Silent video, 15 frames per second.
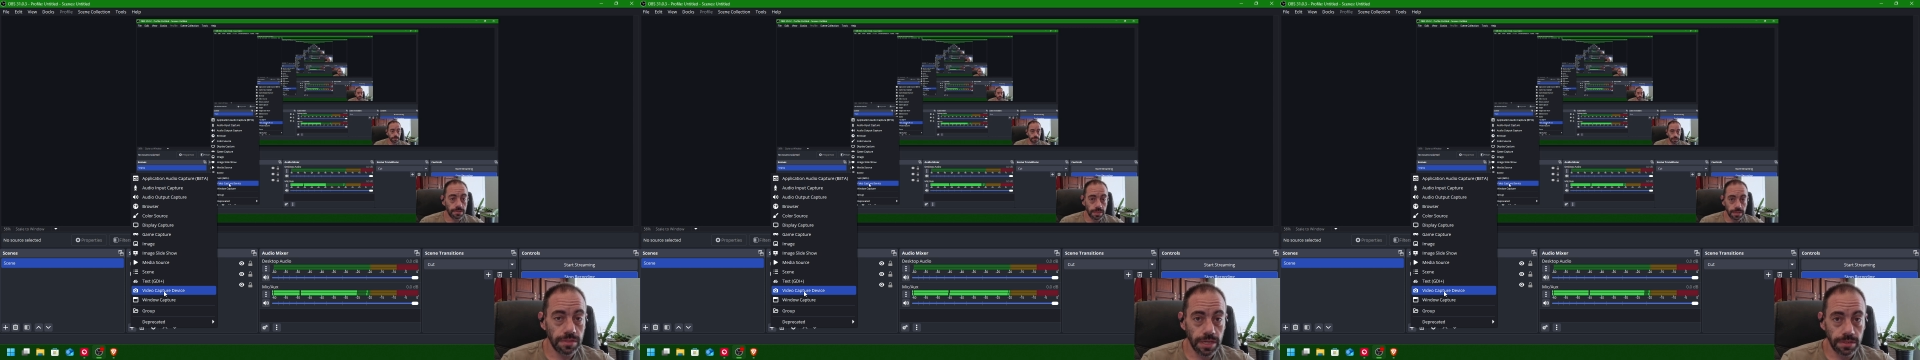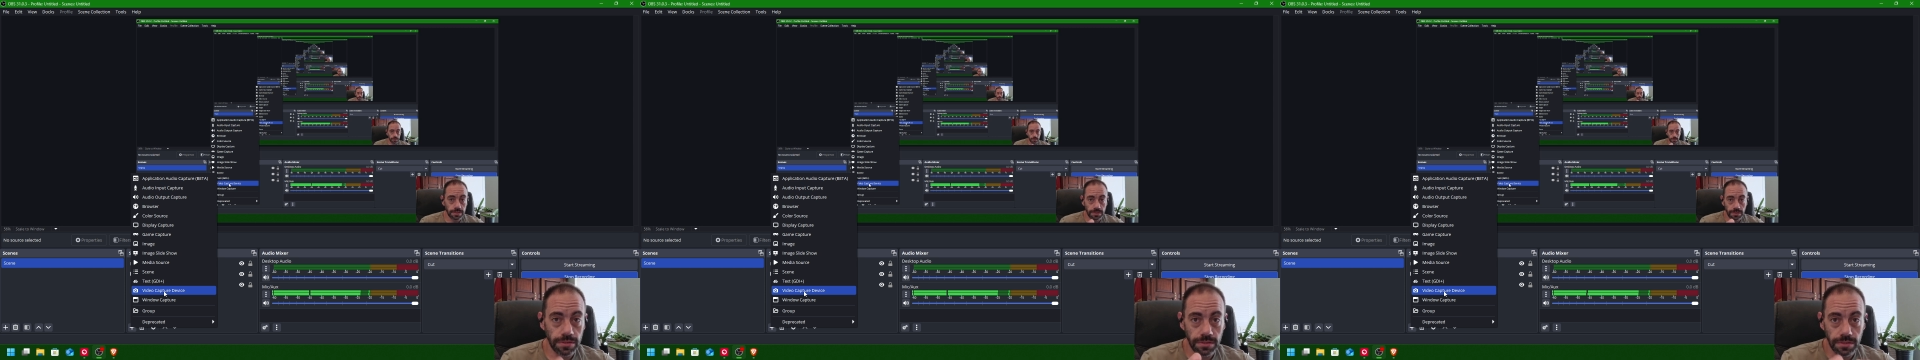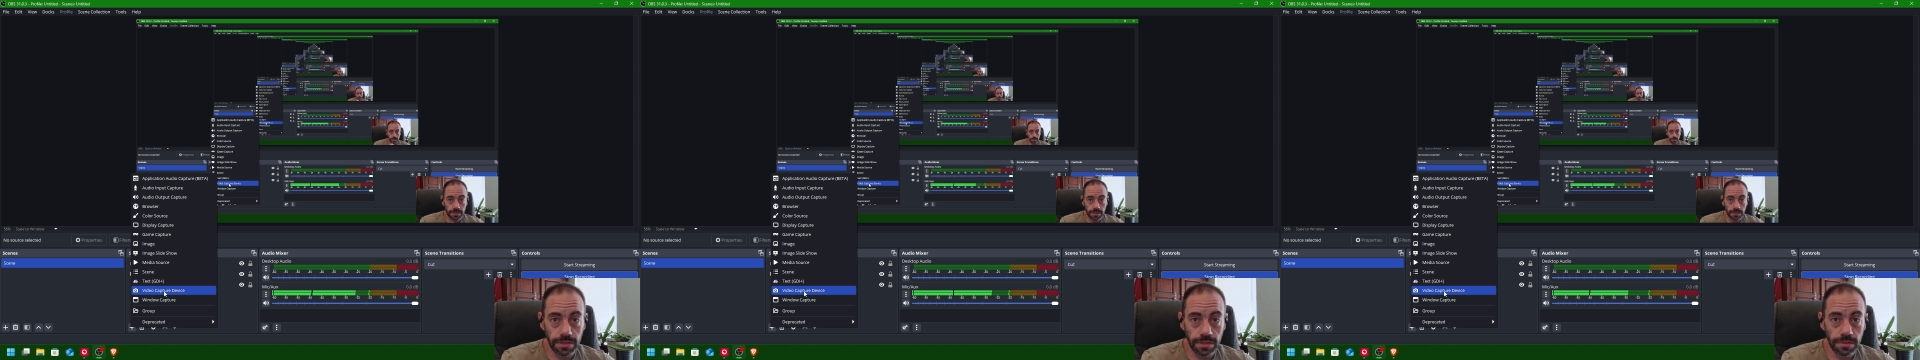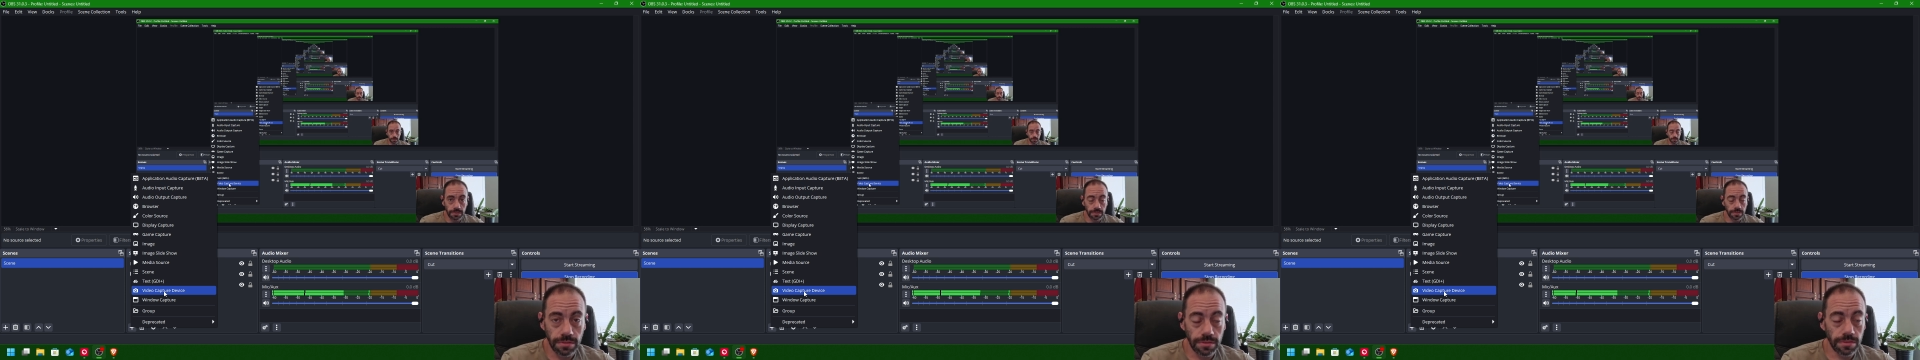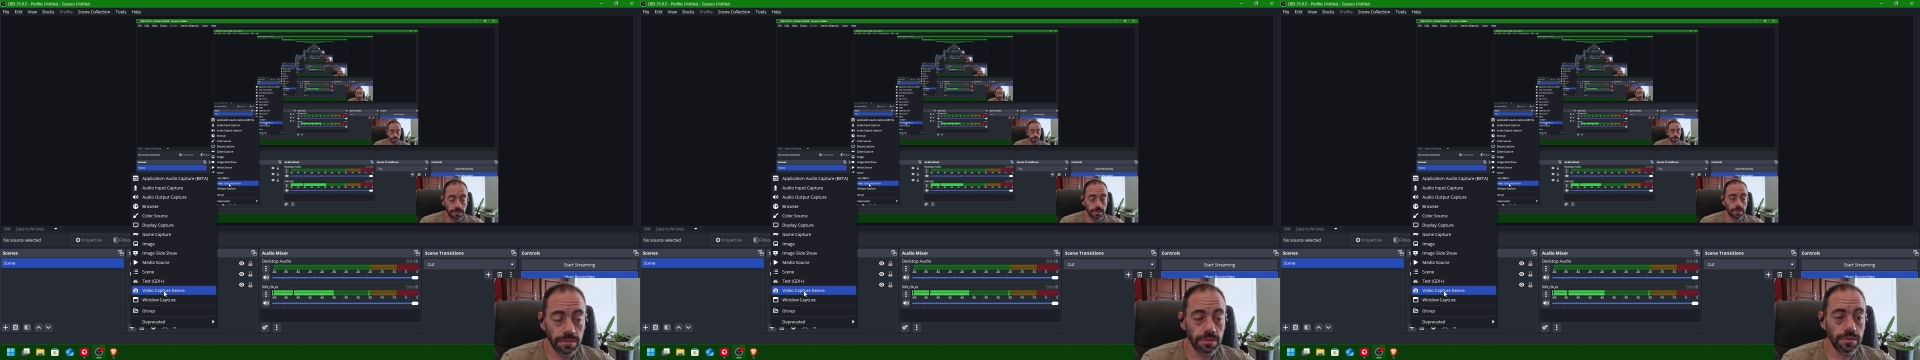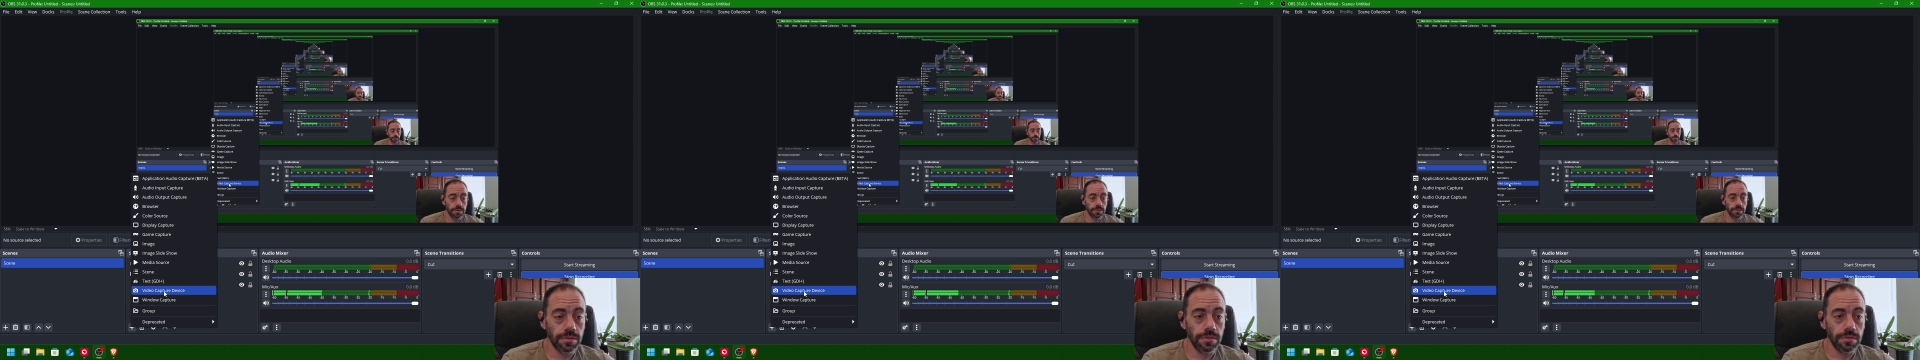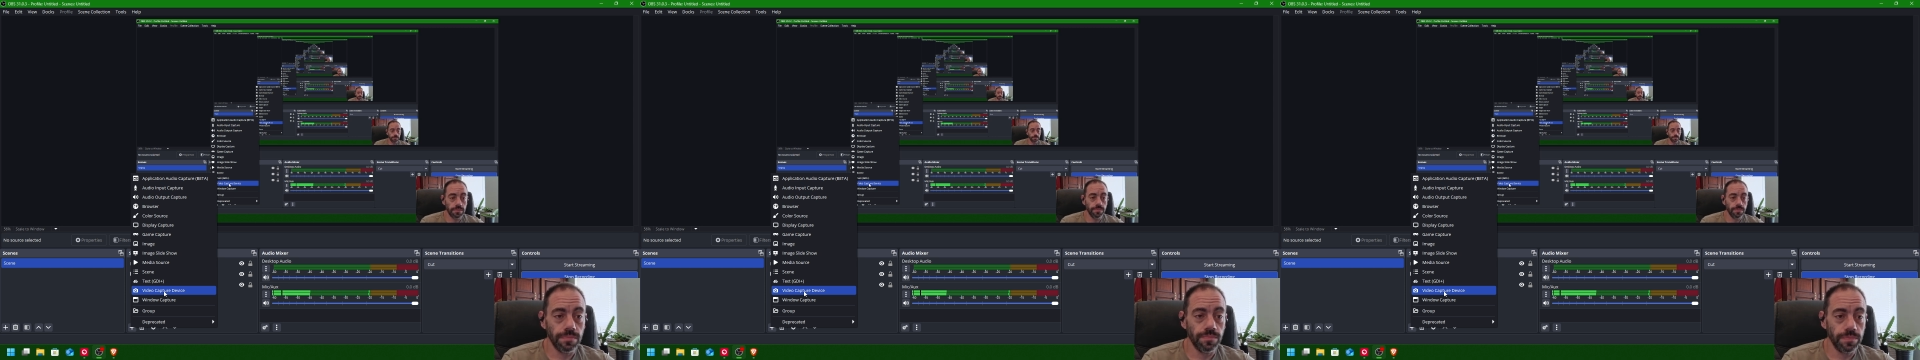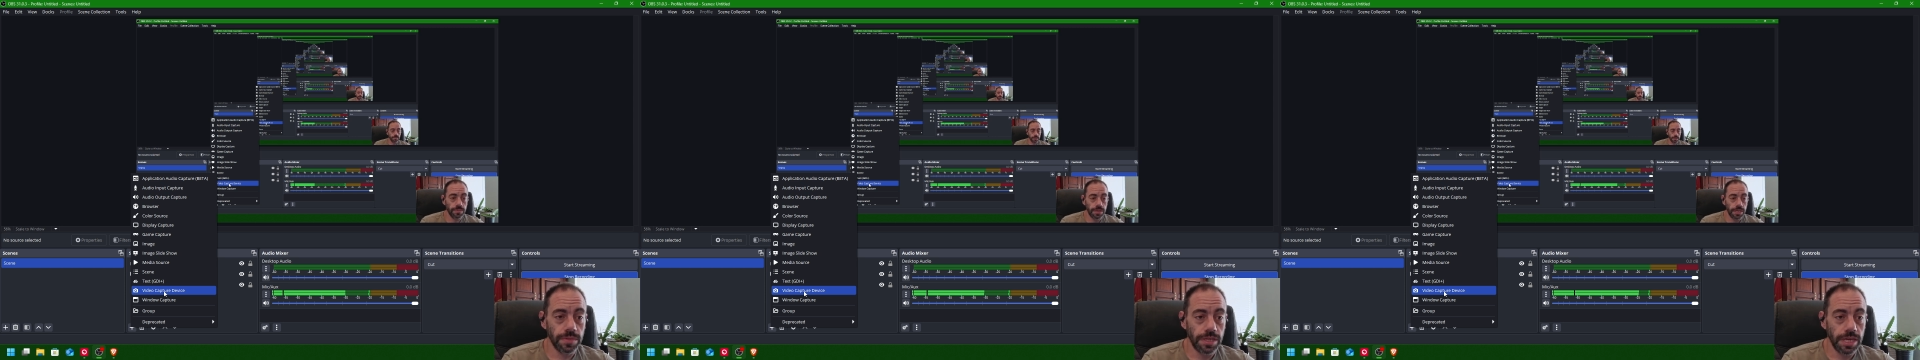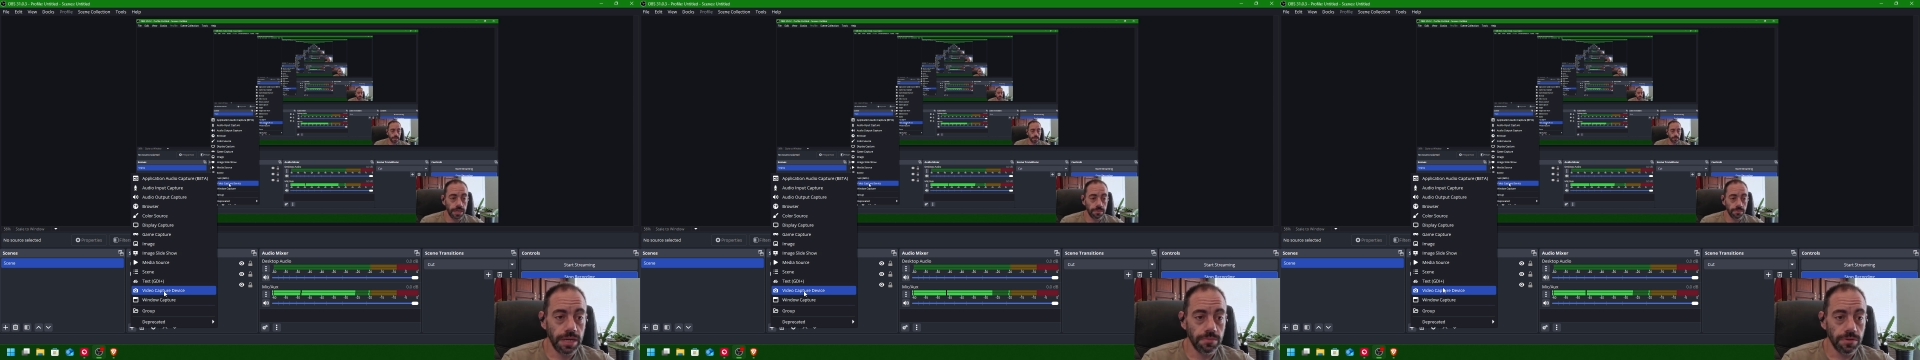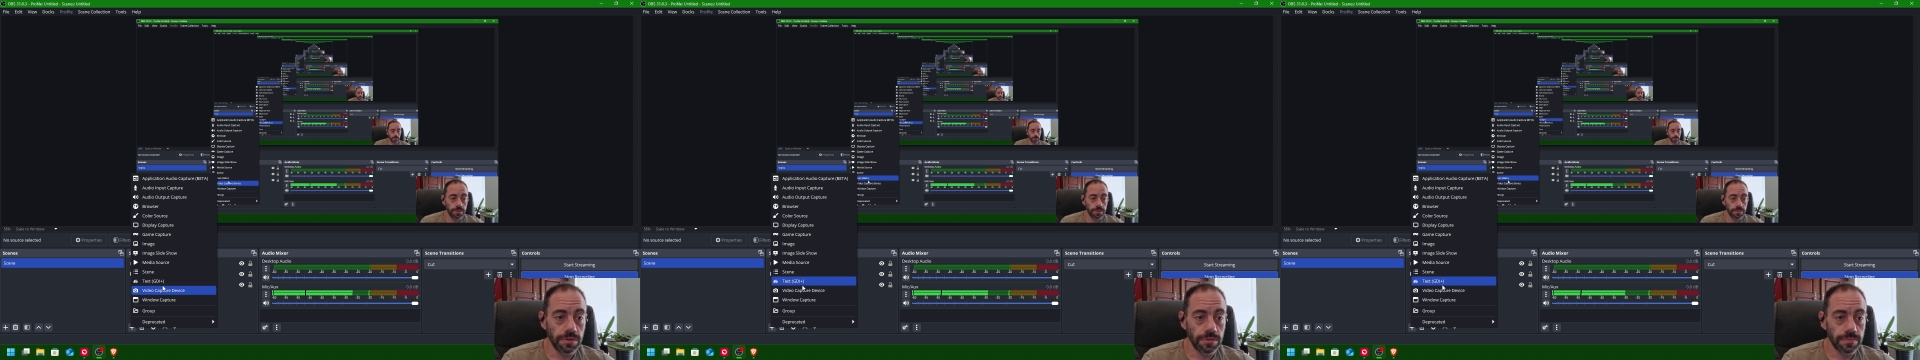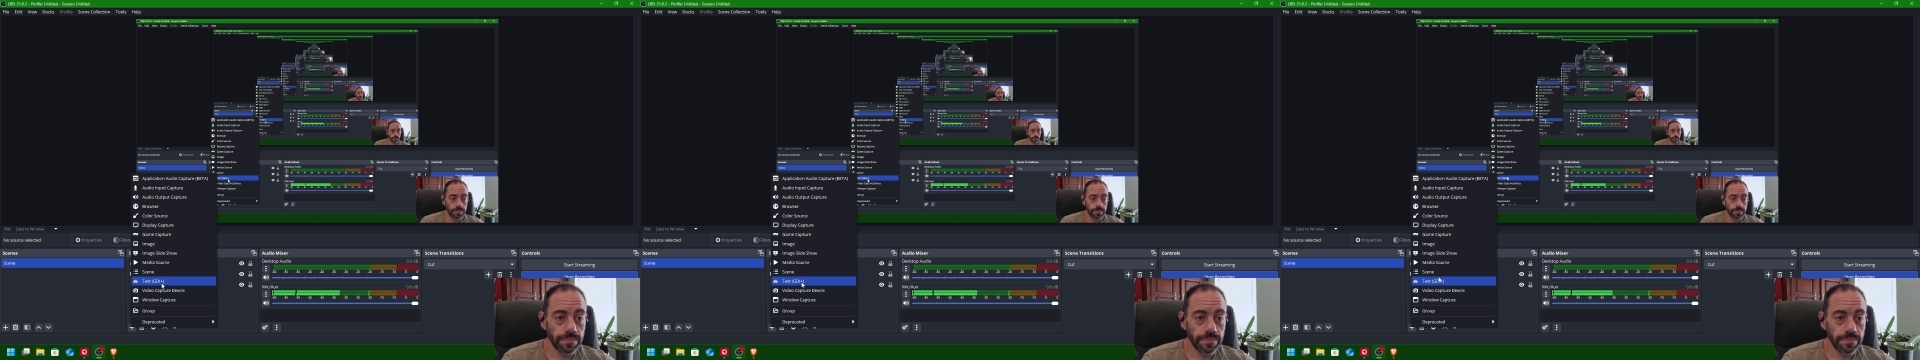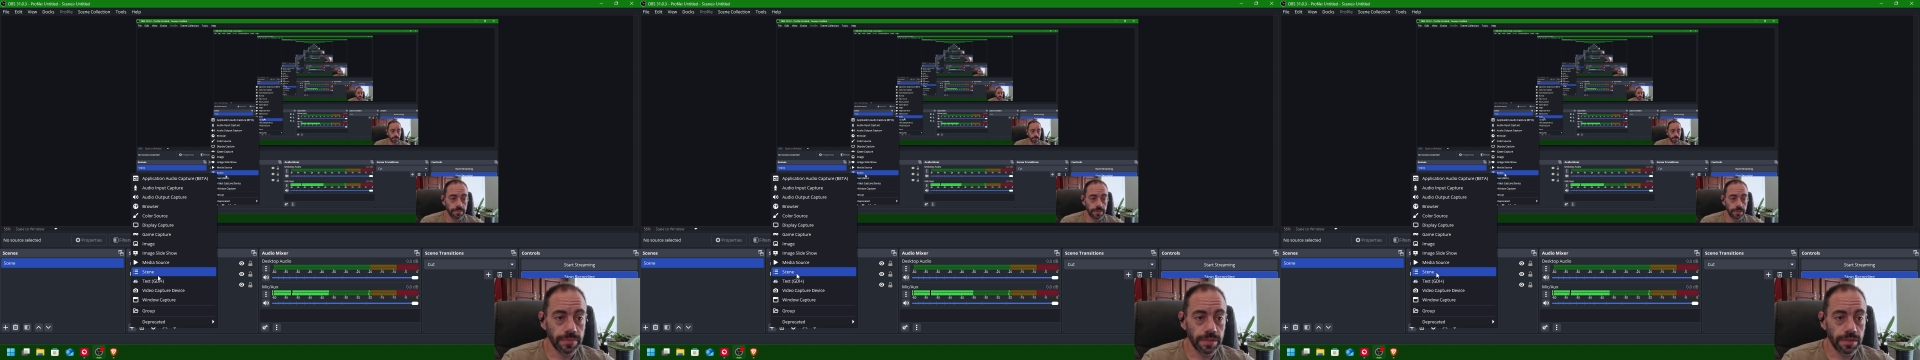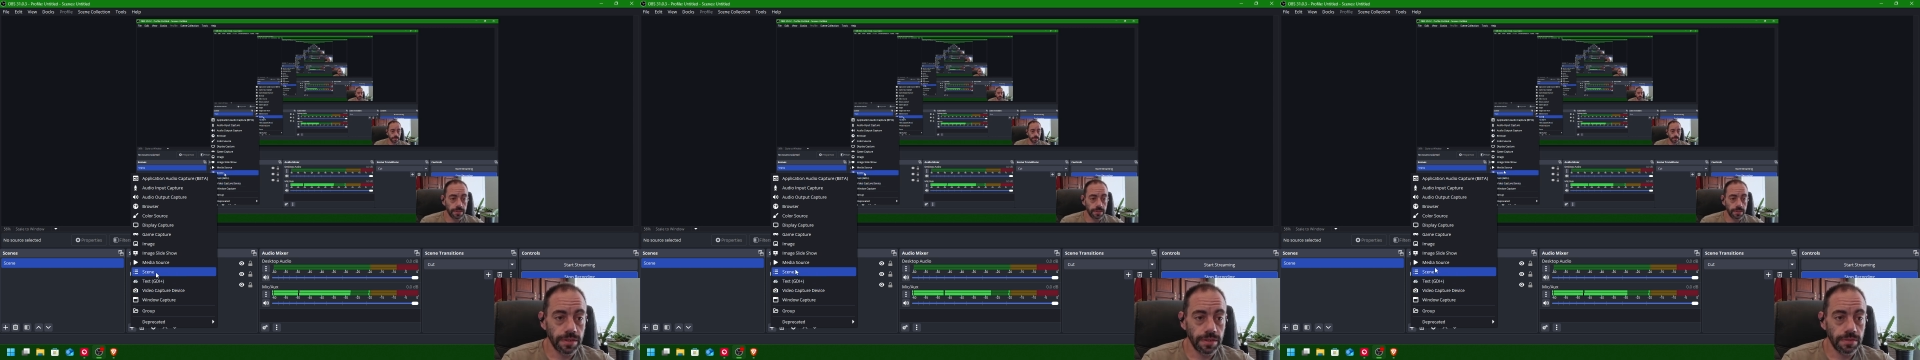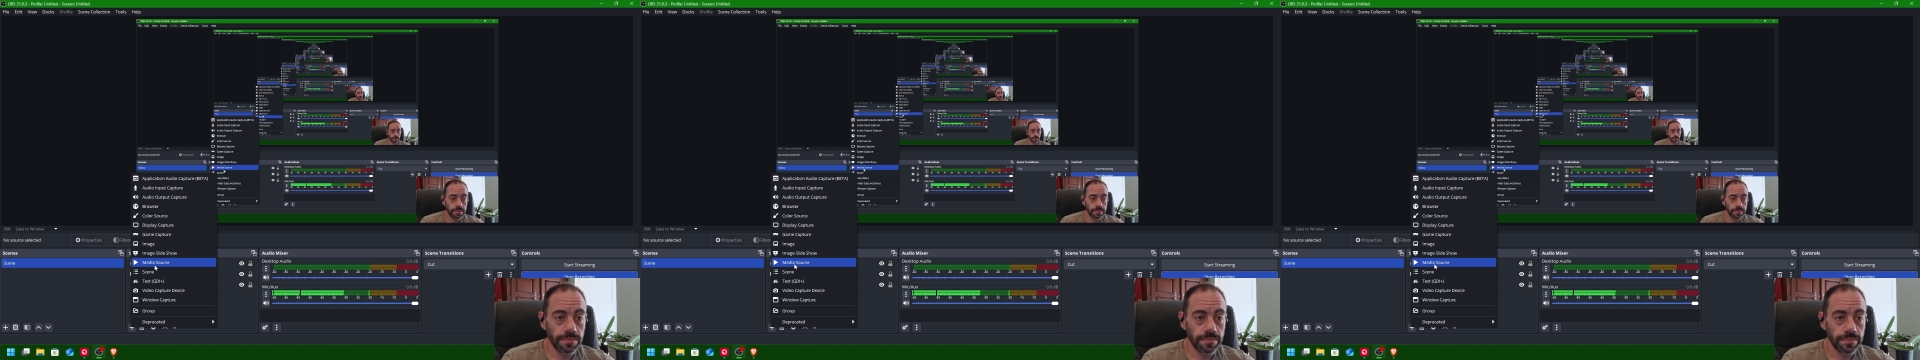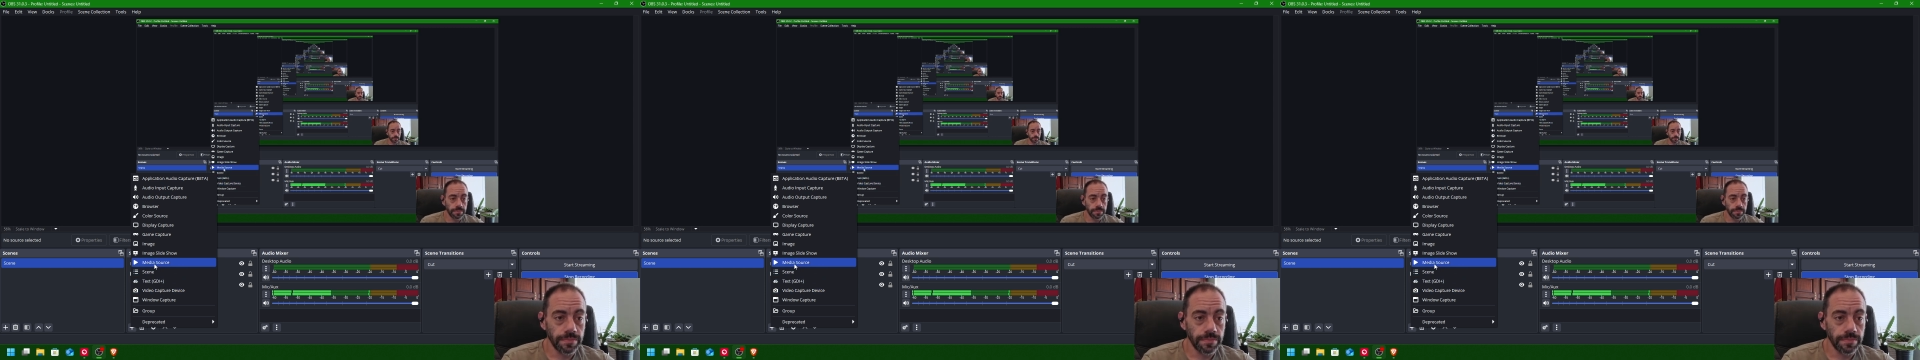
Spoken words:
That's the camera. Okay,